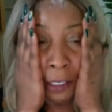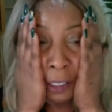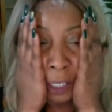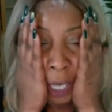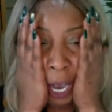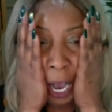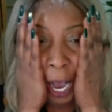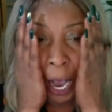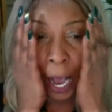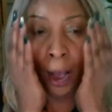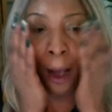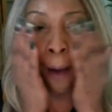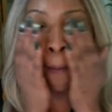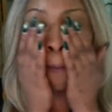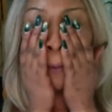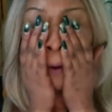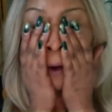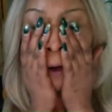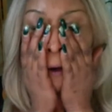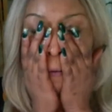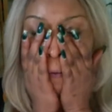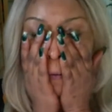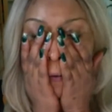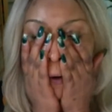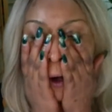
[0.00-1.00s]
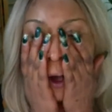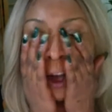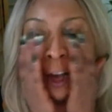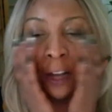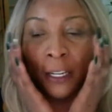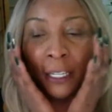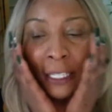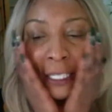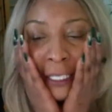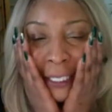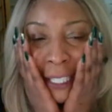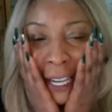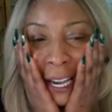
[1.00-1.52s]
top of
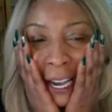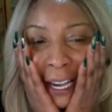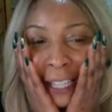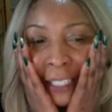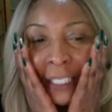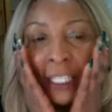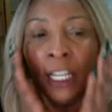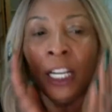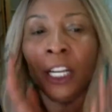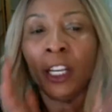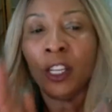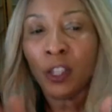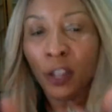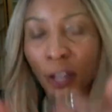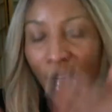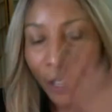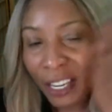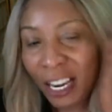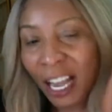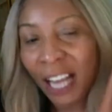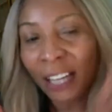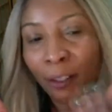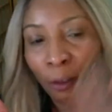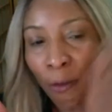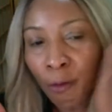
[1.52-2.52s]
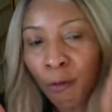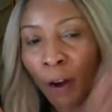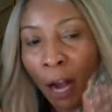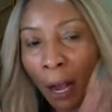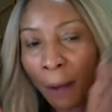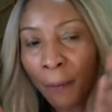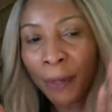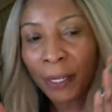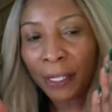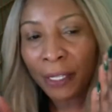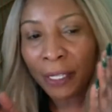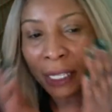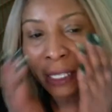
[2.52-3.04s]
all of that. You're not
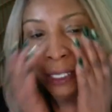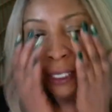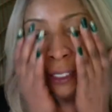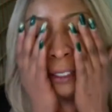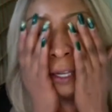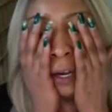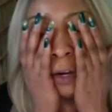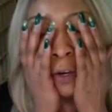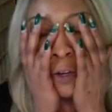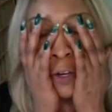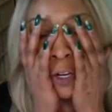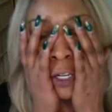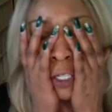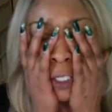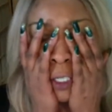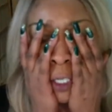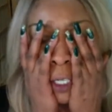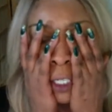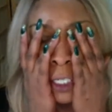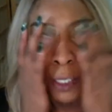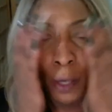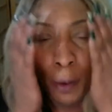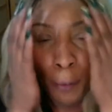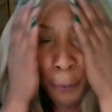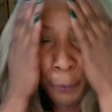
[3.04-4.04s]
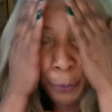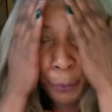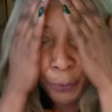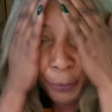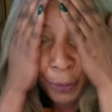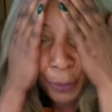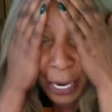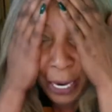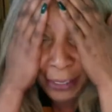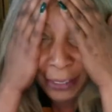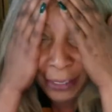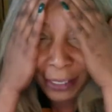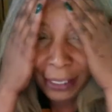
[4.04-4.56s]
rubbing this now, you're just
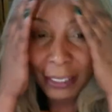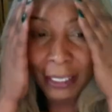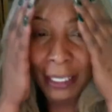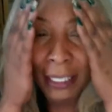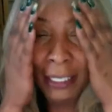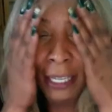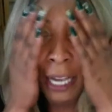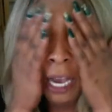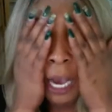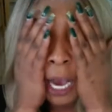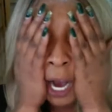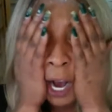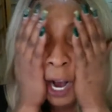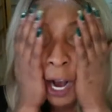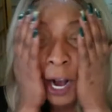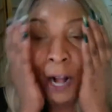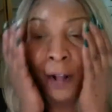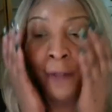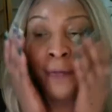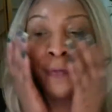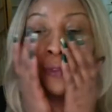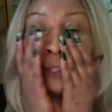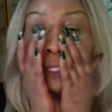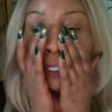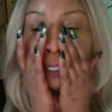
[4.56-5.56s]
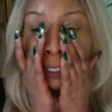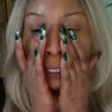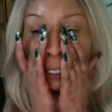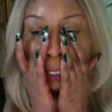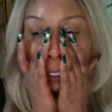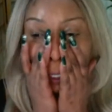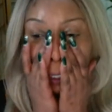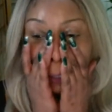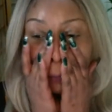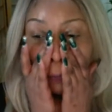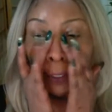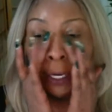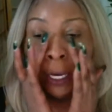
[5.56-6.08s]
pressing it on the
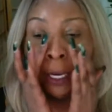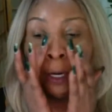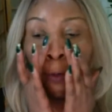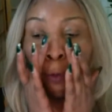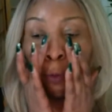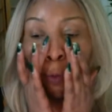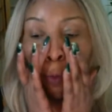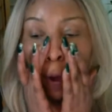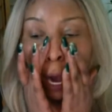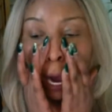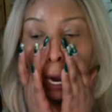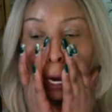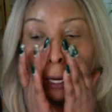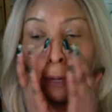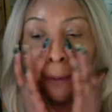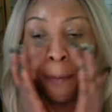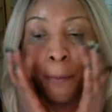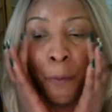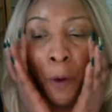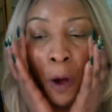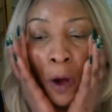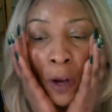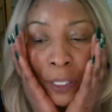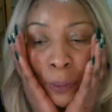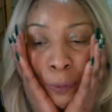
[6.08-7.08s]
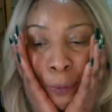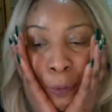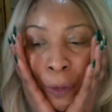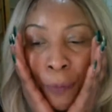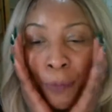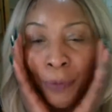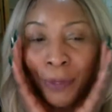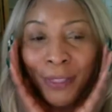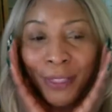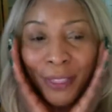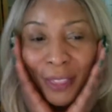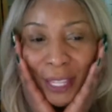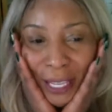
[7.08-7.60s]
skin. Why most
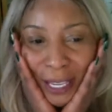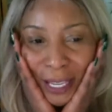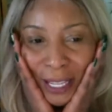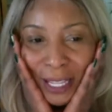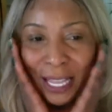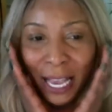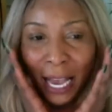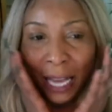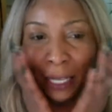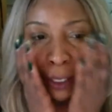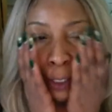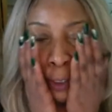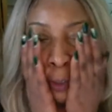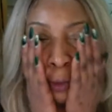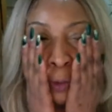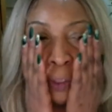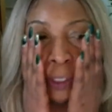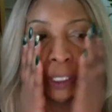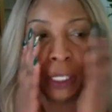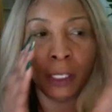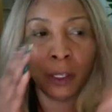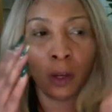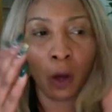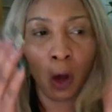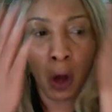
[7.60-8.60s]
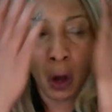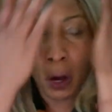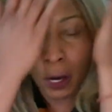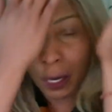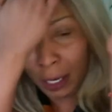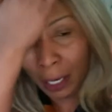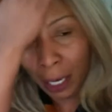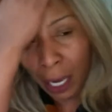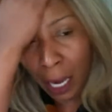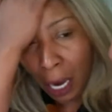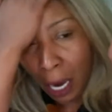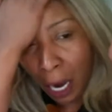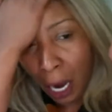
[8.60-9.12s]
people think that using
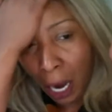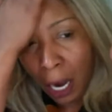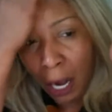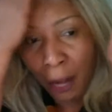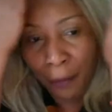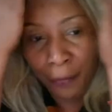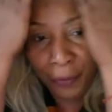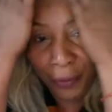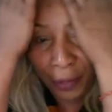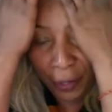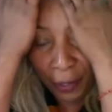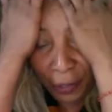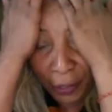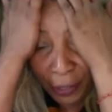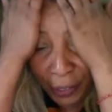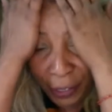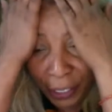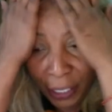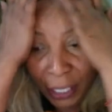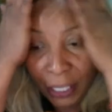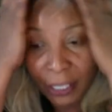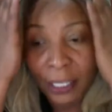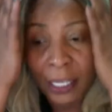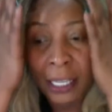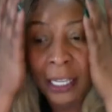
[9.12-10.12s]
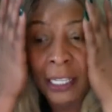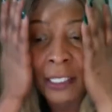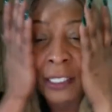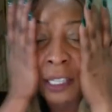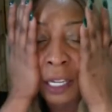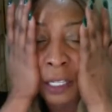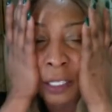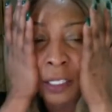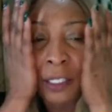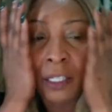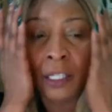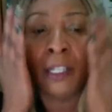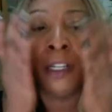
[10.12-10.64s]
oil on their skin is
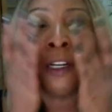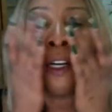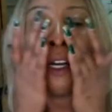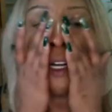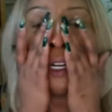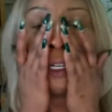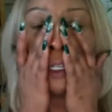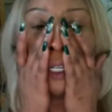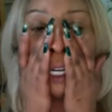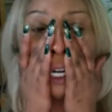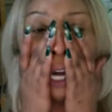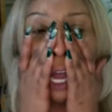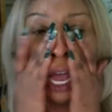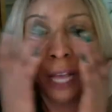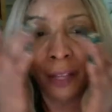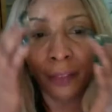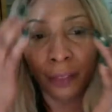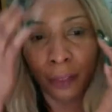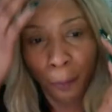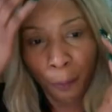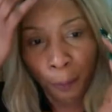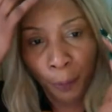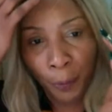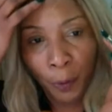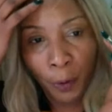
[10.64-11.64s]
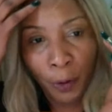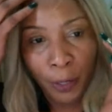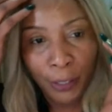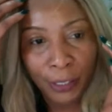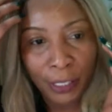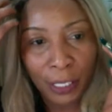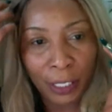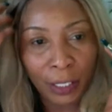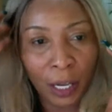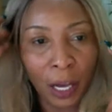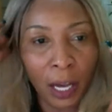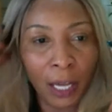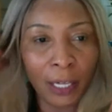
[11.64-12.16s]
gonna clog the pores
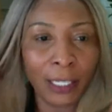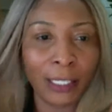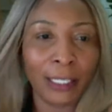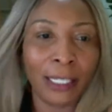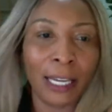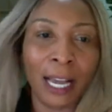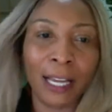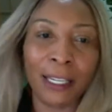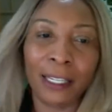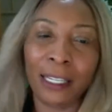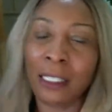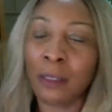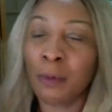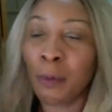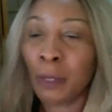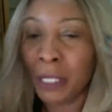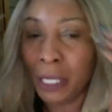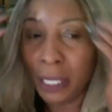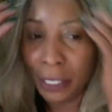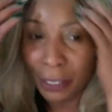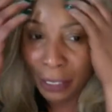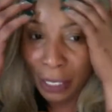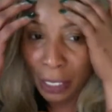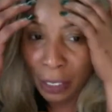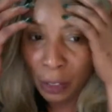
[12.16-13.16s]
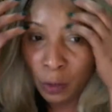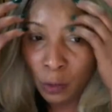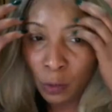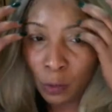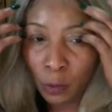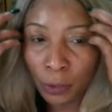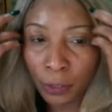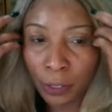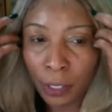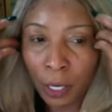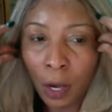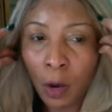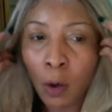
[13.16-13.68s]
and all of that is because they
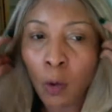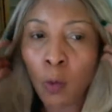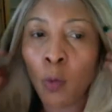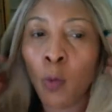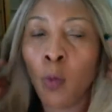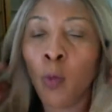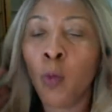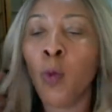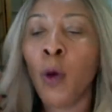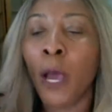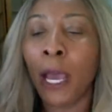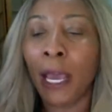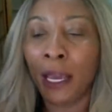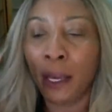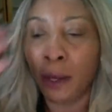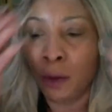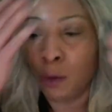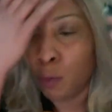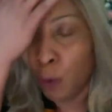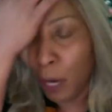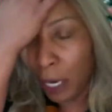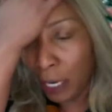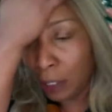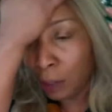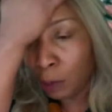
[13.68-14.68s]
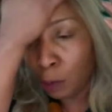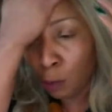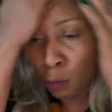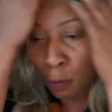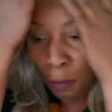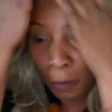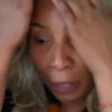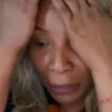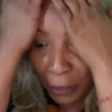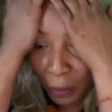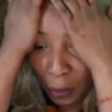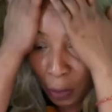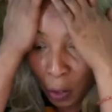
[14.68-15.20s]
use way, way too
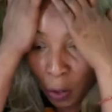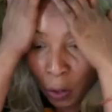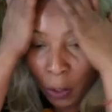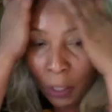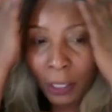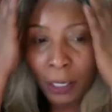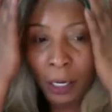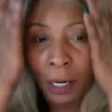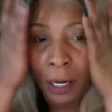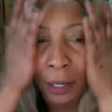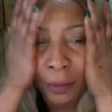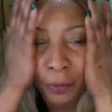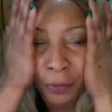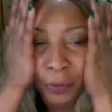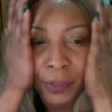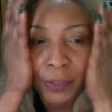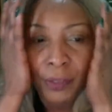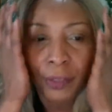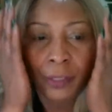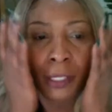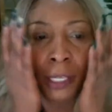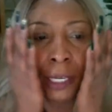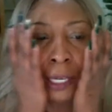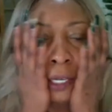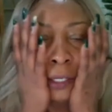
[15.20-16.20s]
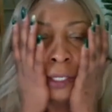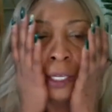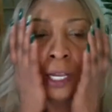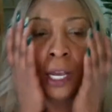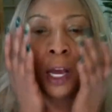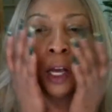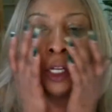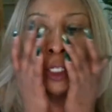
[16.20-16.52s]
much oil on the skin.